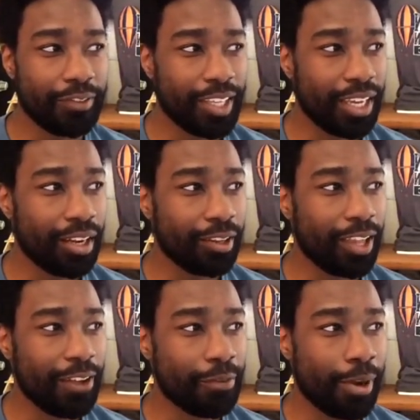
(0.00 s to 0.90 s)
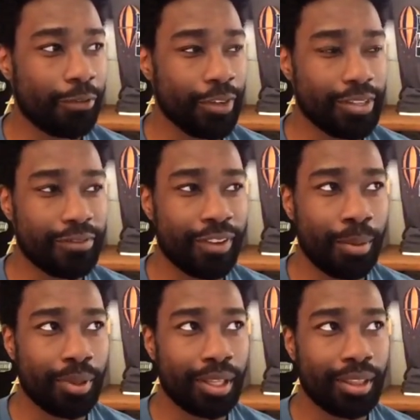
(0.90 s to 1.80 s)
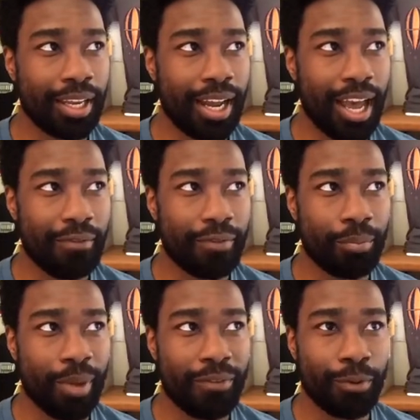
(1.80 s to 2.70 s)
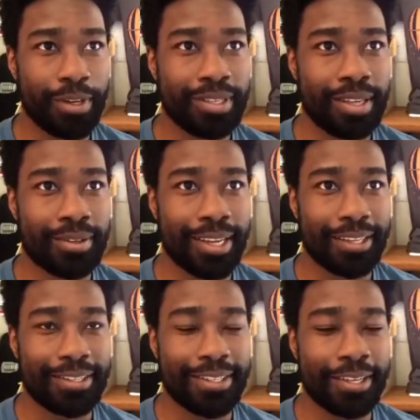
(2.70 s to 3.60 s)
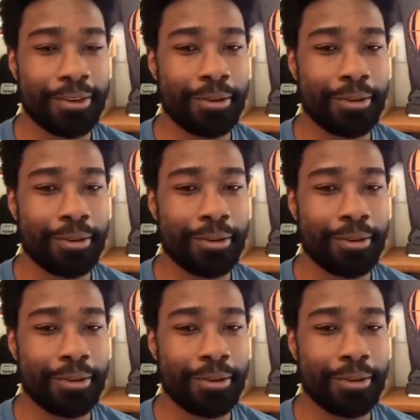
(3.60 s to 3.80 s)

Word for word: get a lot from my friends and family that I have. My voice sounds like Seal.